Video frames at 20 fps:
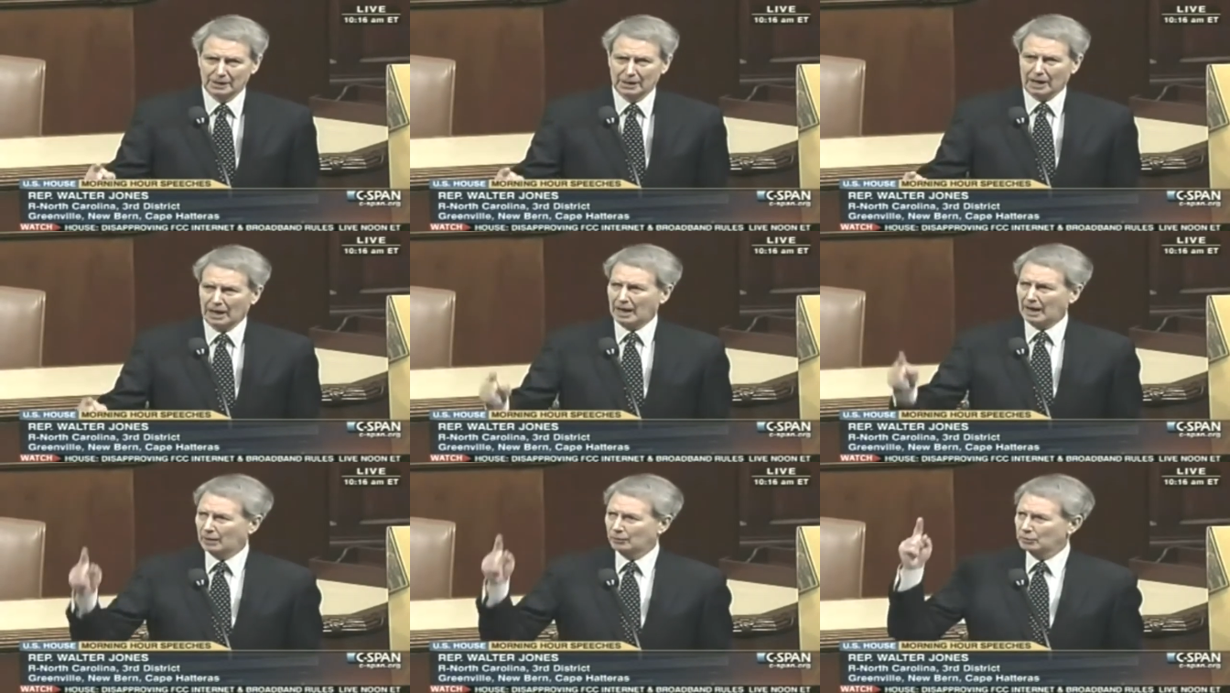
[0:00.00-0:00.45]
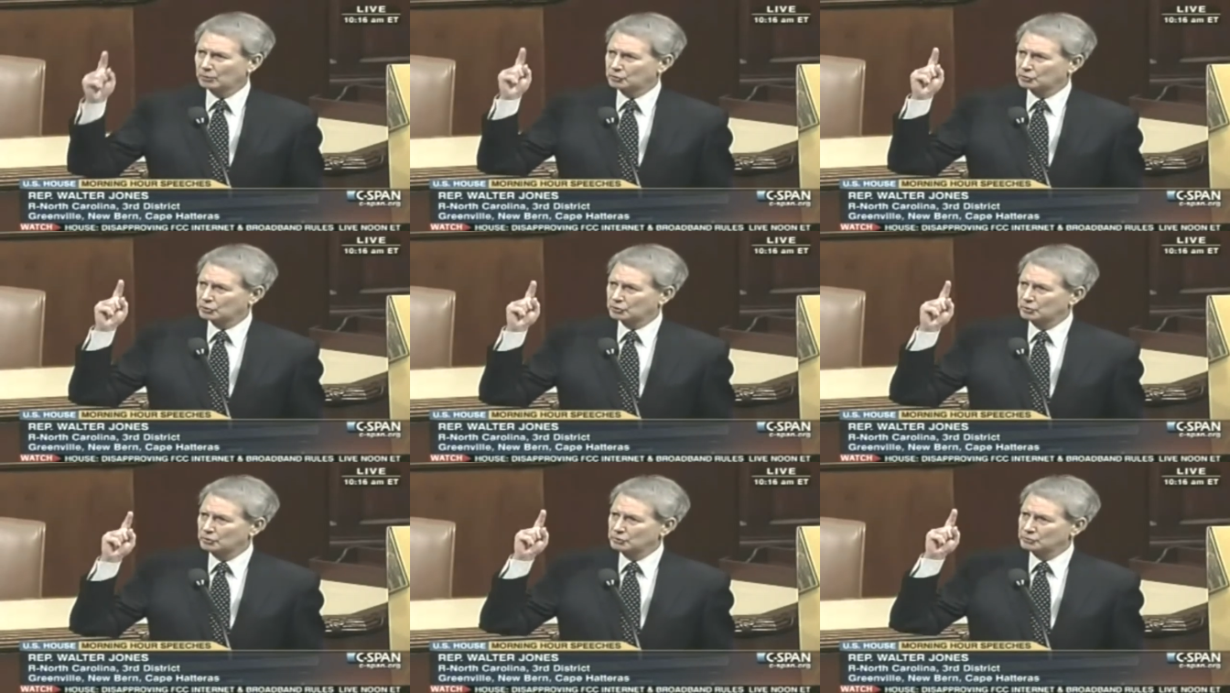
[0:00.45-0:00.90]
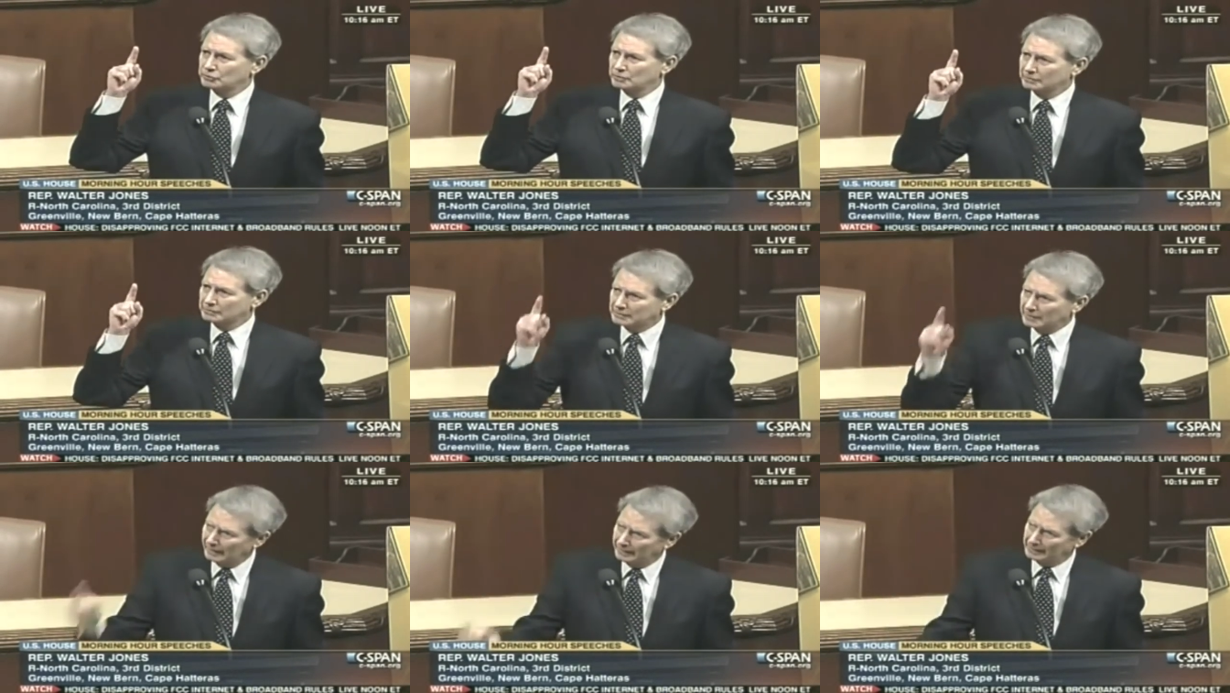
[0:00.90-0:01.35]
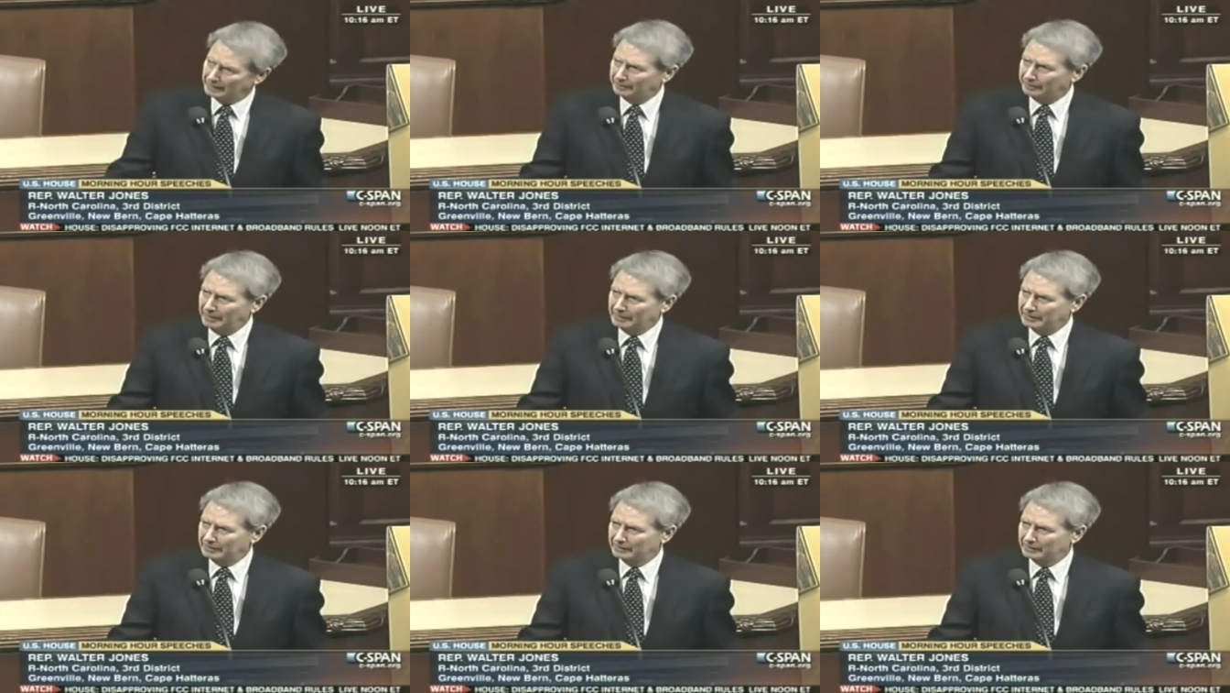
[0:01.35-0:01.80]
I would choose the
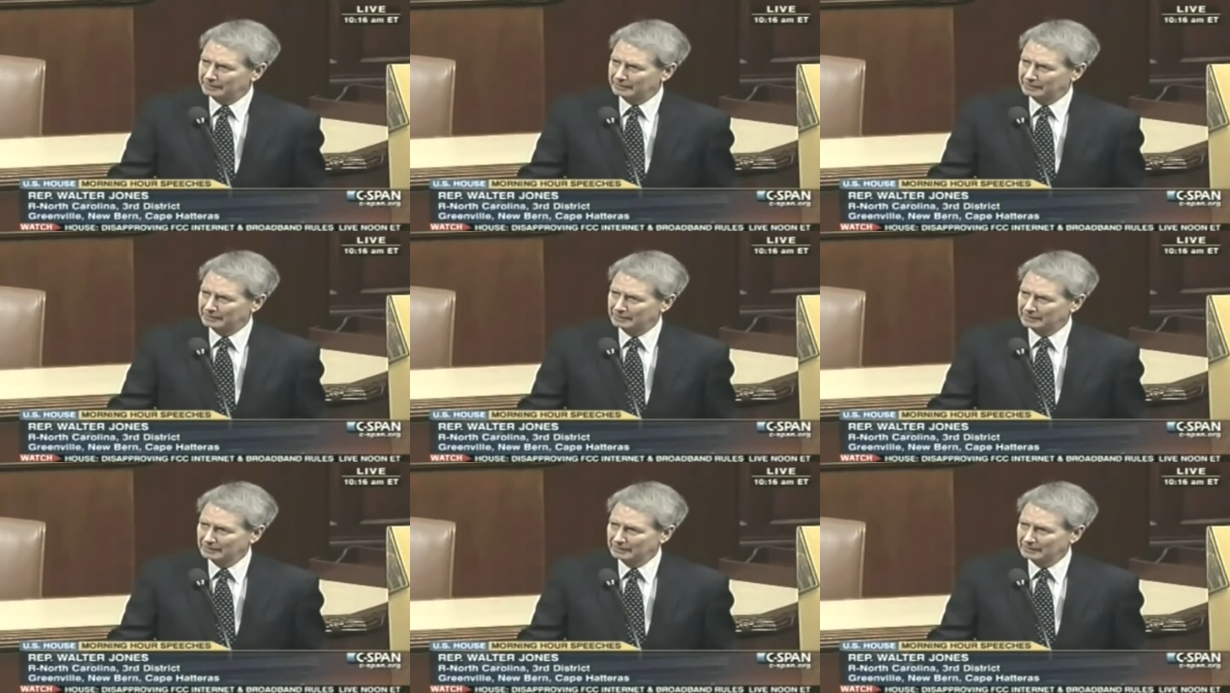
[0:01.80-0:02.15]
Taliban.